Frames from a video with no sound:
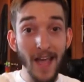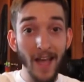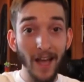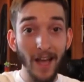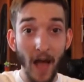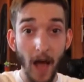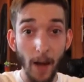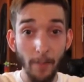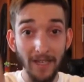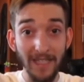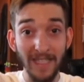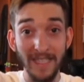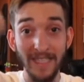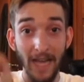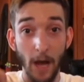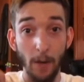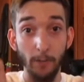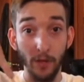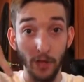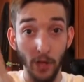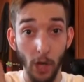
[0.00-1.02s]
comment it
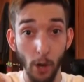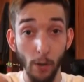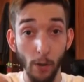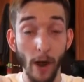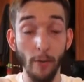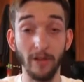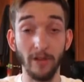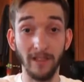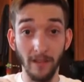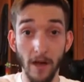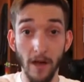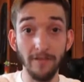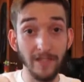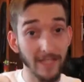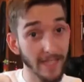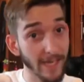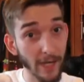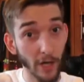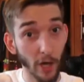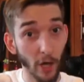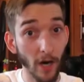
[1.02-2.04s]
down below. I would love to
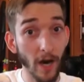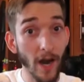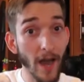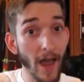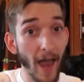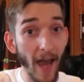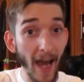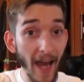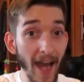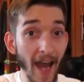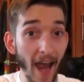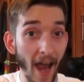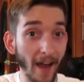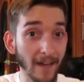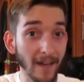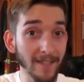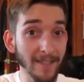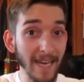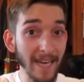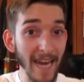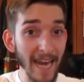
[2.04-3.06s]
hear.
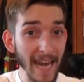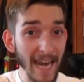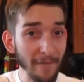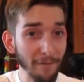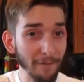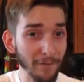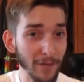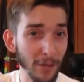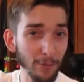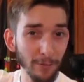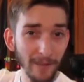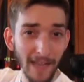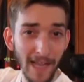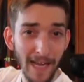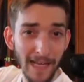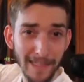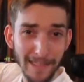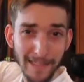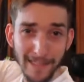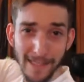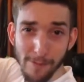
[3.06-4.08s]
And if you would
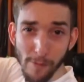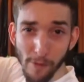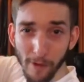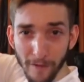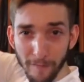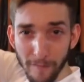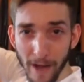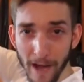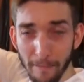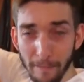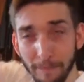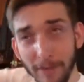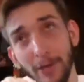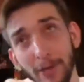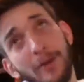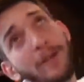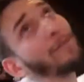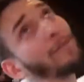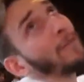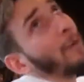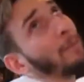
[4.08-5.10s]
like to see more of my
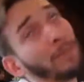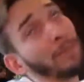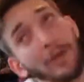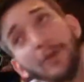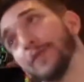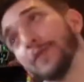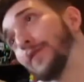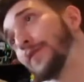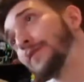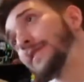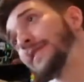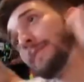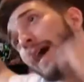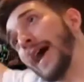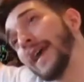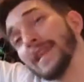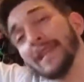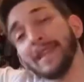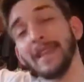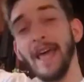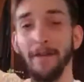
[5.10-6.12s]
beautiful, beautiful,
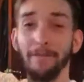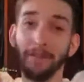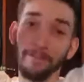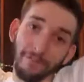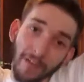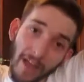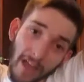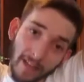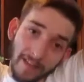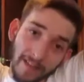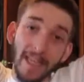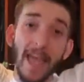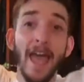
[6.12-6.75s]
smiling, laughing face